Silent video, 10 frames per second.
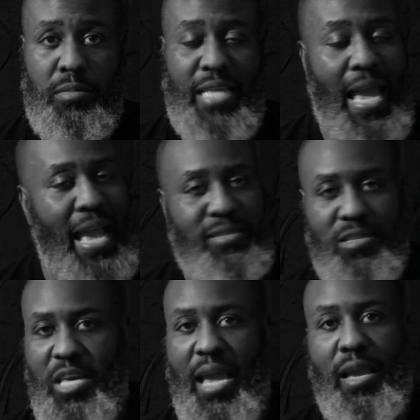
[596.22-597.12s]
That has to
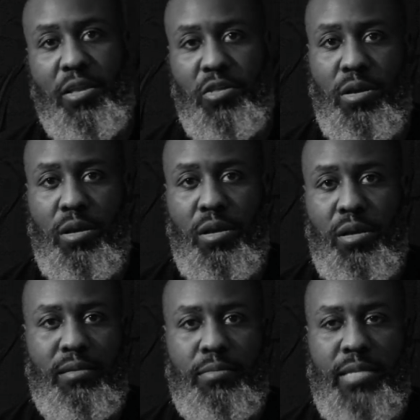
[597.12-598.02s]
change.
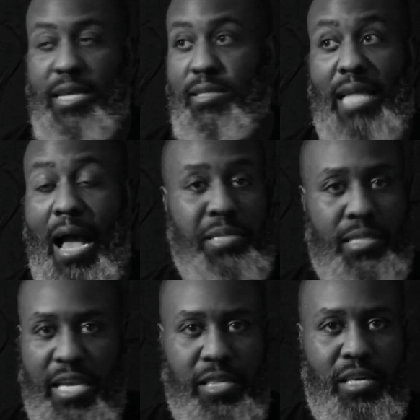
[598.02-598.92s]
That stop
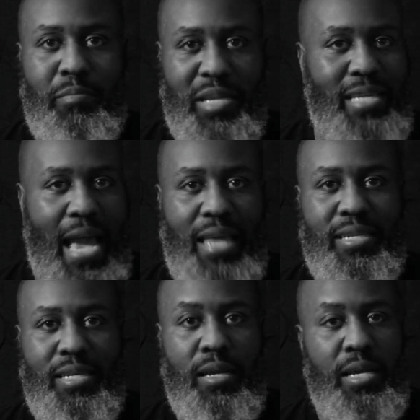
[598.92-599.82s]
snitching
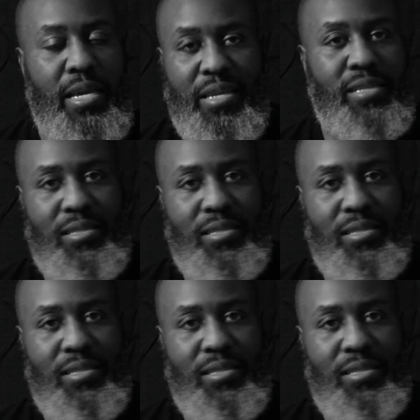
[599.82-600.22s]
mentality, it needs to